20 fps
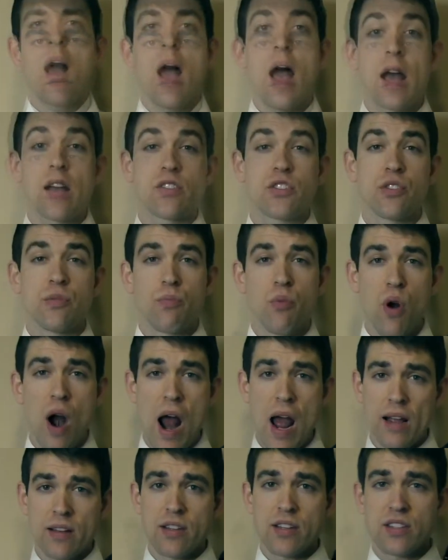As you
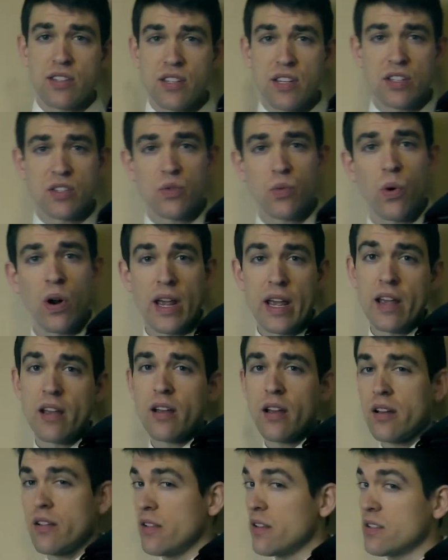practice this
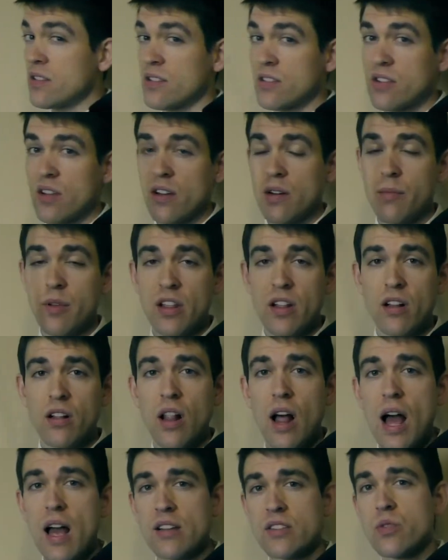week, this is going to be the
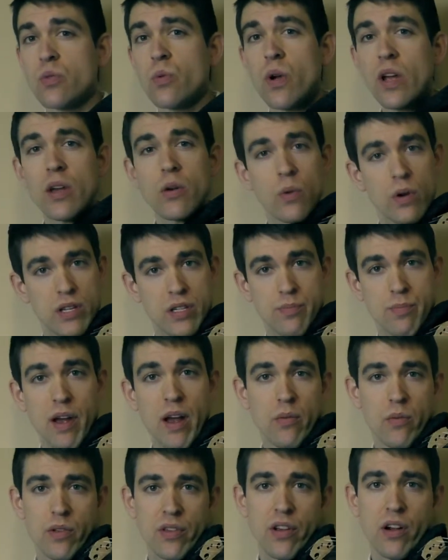last week we
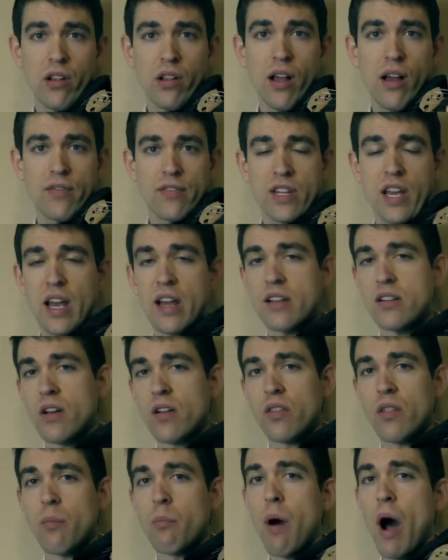spend with our left hand
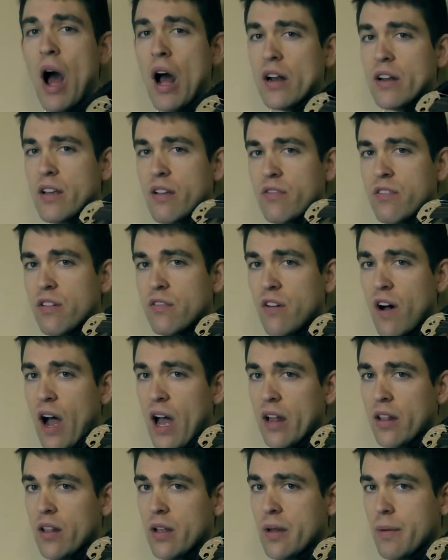on the body of the
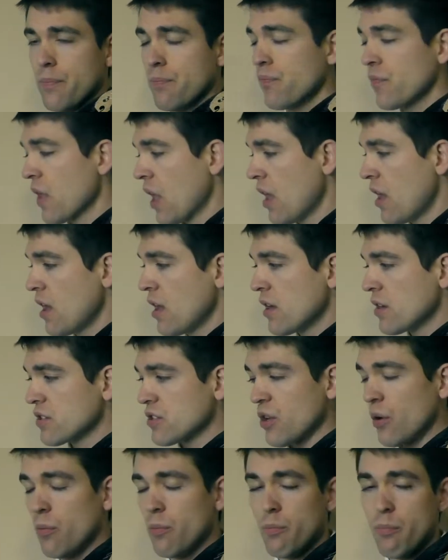violin.
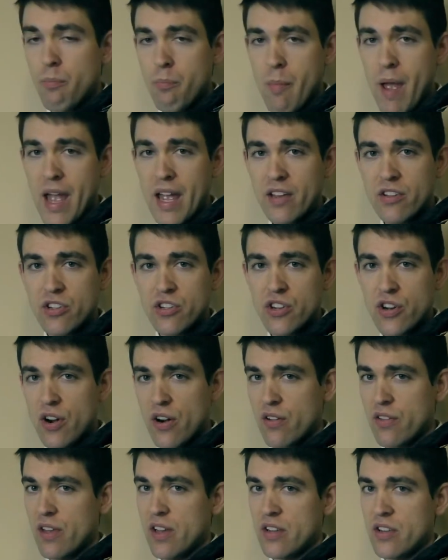So make
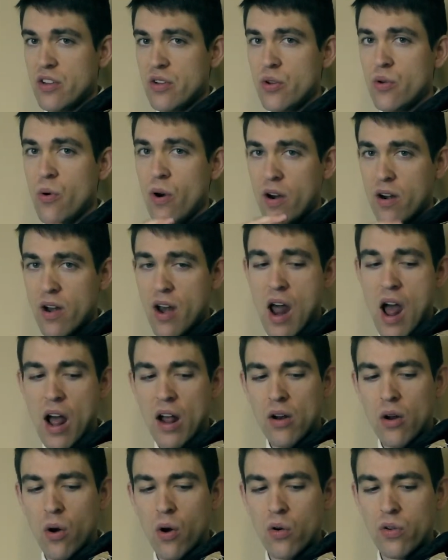sure that you are
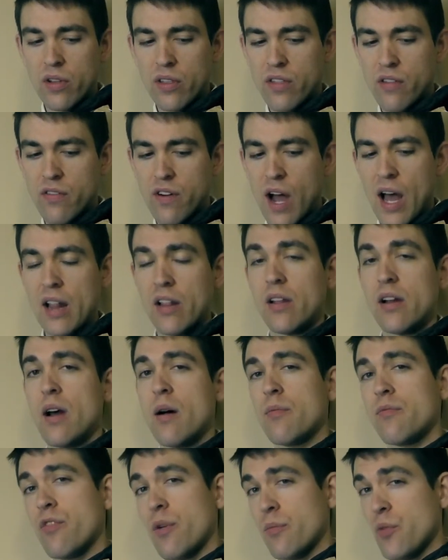not holding the violin
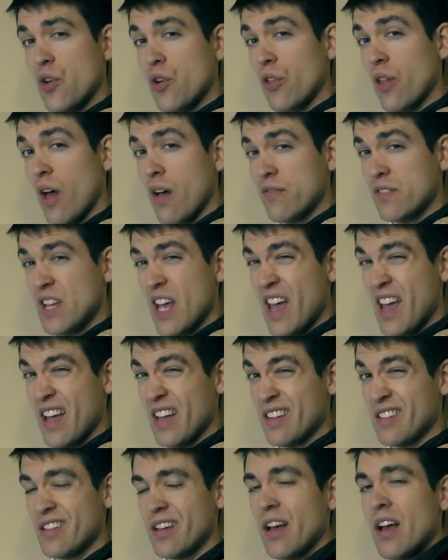up from your left
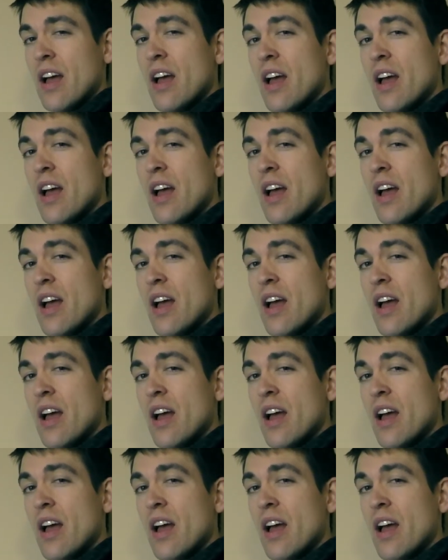hand.